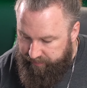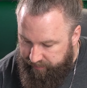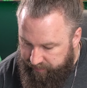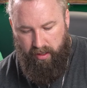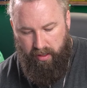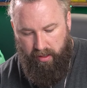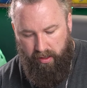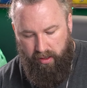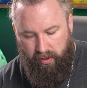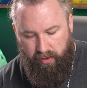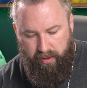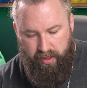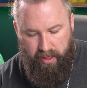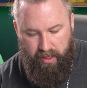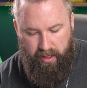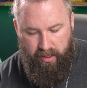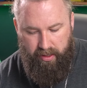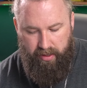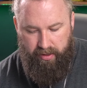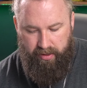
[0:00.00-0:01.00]

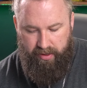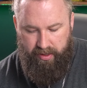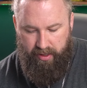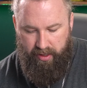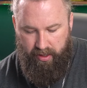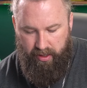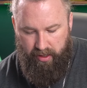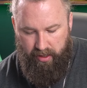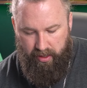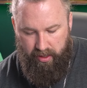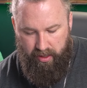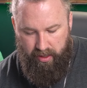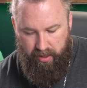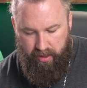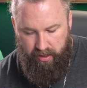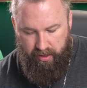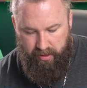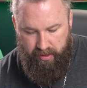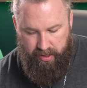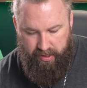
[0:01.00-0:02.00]
including
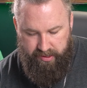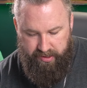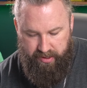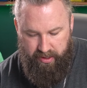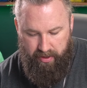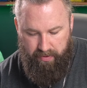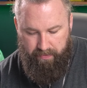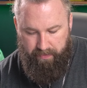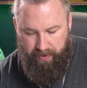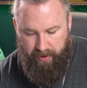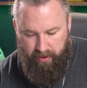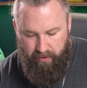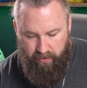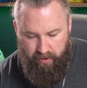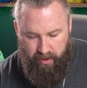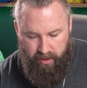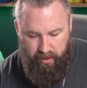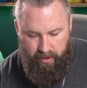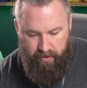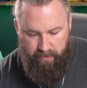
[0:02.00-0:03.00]
there's the
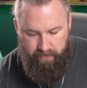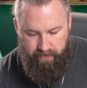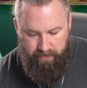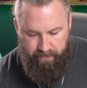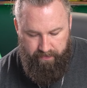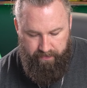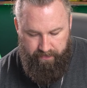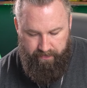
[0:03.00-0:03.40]
Imperium,